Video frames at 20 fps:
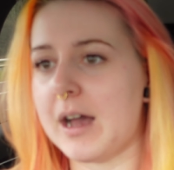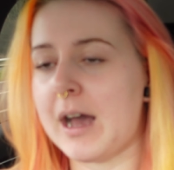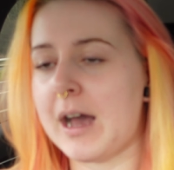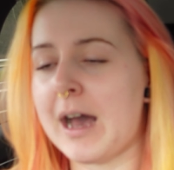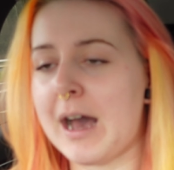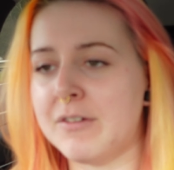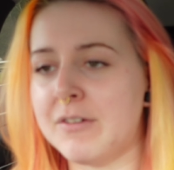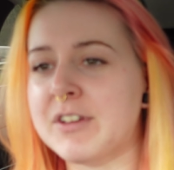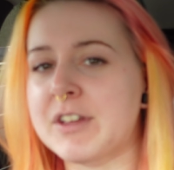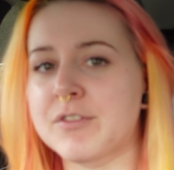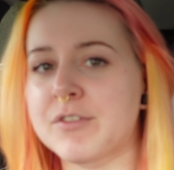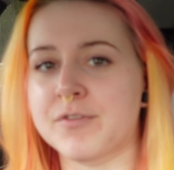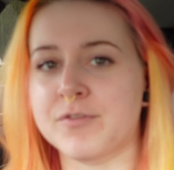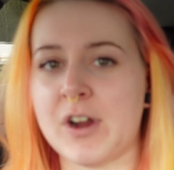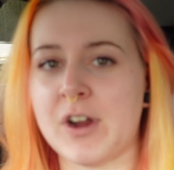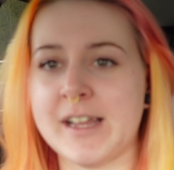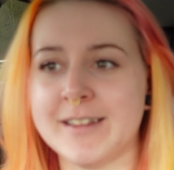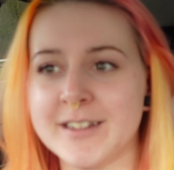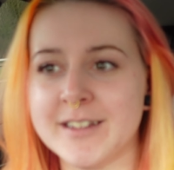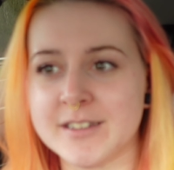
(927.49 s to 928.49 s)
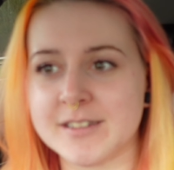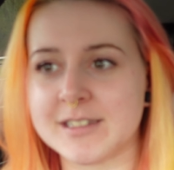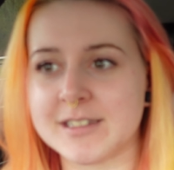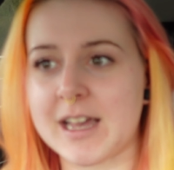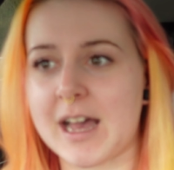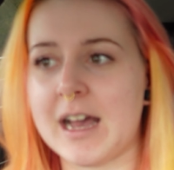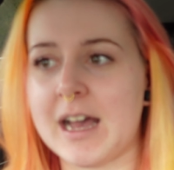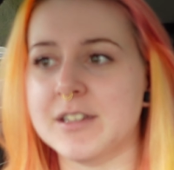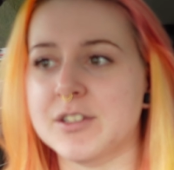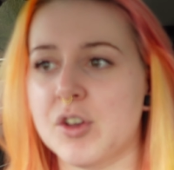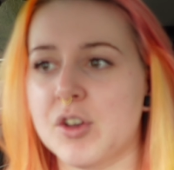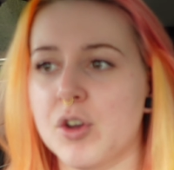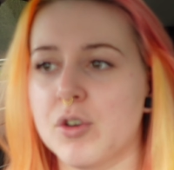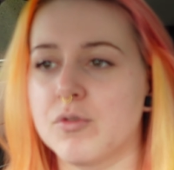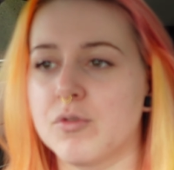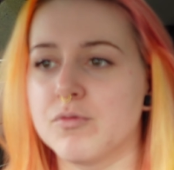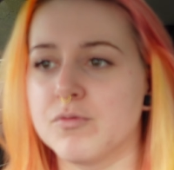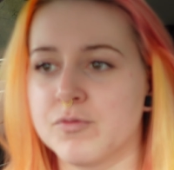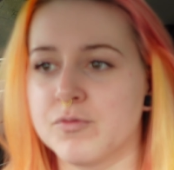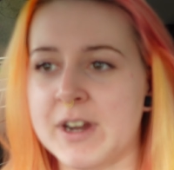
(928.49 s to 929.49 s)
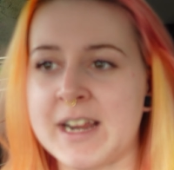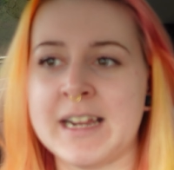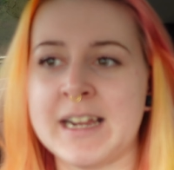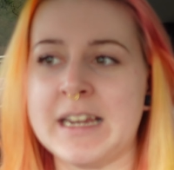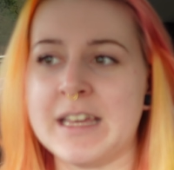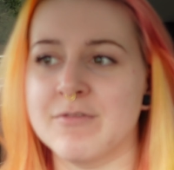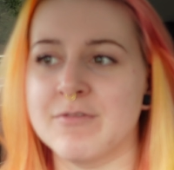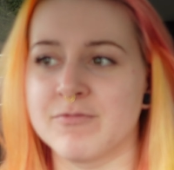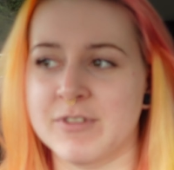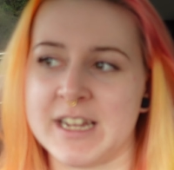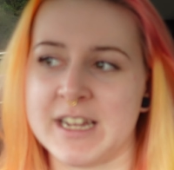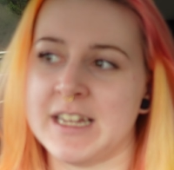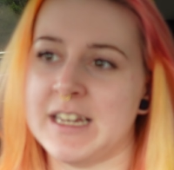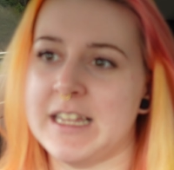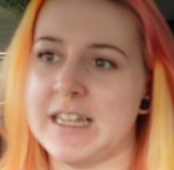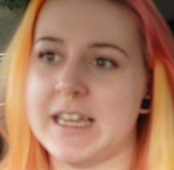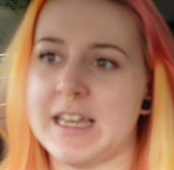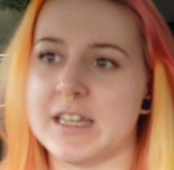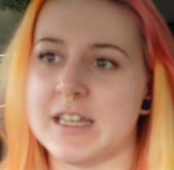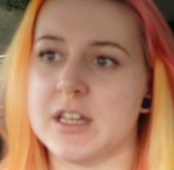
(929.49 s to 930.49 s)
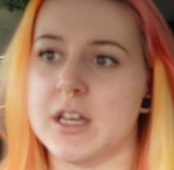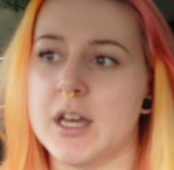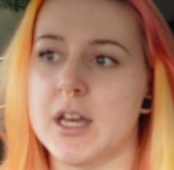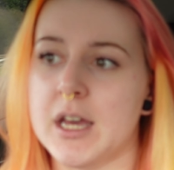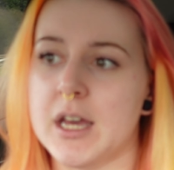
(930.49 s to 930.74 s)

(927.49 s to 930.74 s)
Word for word: having friends has really, really